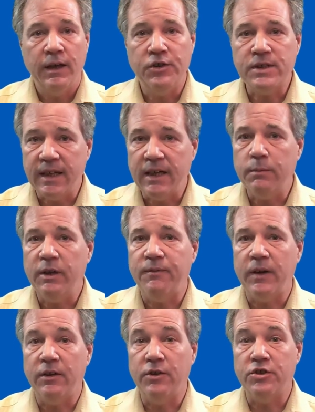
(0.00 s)
Understandably,
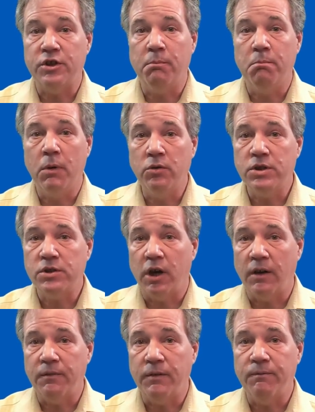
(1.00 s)
founders are most
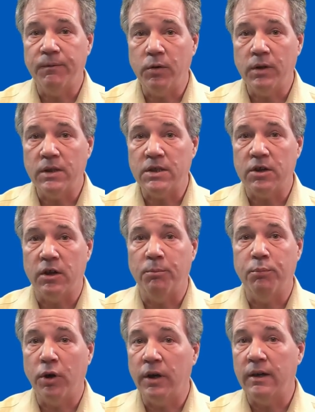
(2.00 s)
often focused
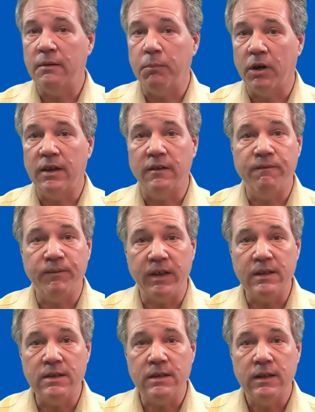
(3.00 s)
on product market
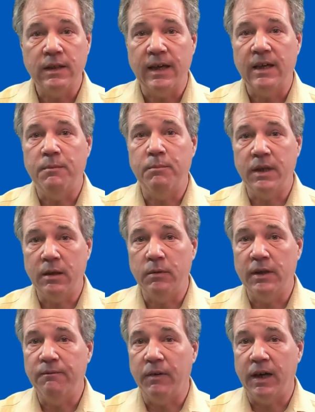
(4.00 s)
fit and a
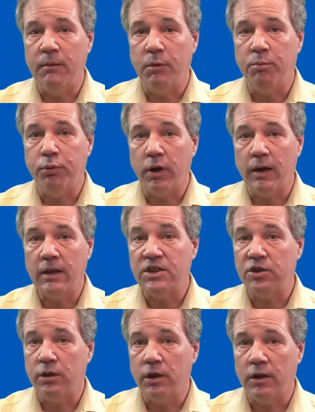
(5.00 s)
minimally viable
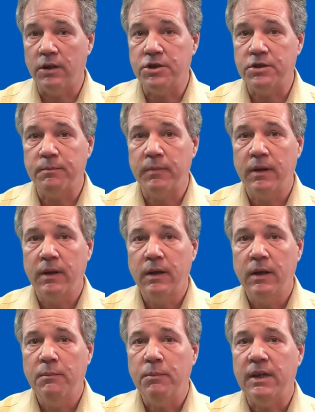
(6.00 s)
product to launch.
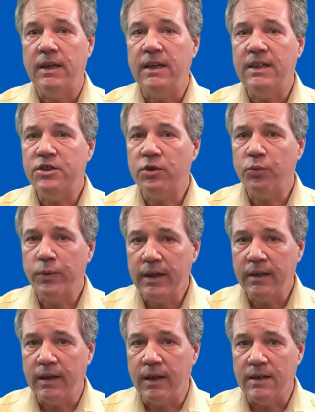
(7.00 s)
But you need to
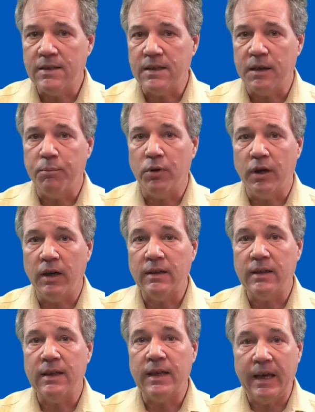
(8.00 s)
realize that a
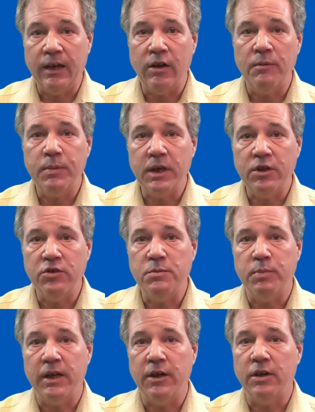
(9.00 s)
product that cannot be
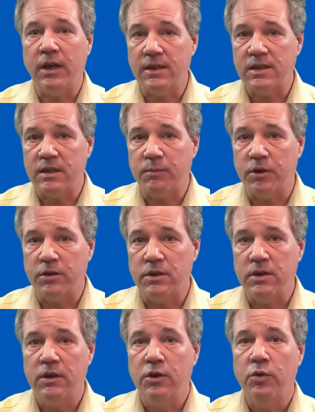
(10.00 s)
used by your
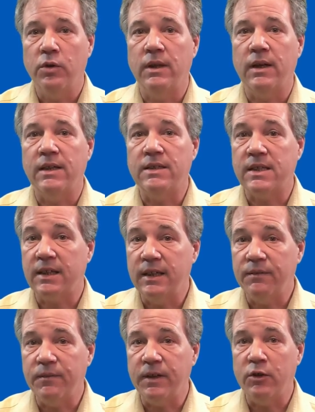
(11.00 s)
customers or that has
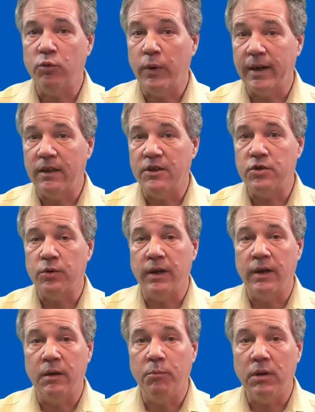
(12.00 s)
significant
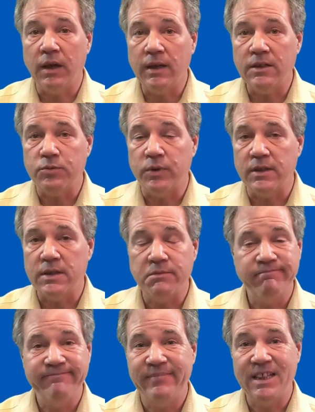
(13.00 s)
regulatory and compliance risk
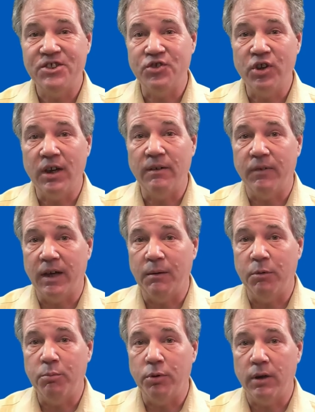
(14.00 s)
is not a
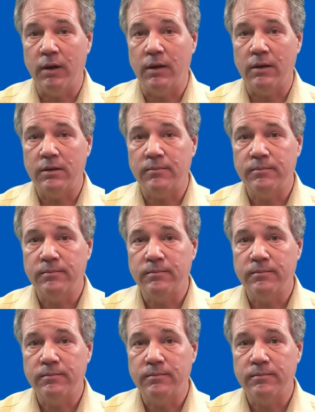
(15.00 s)
viable product.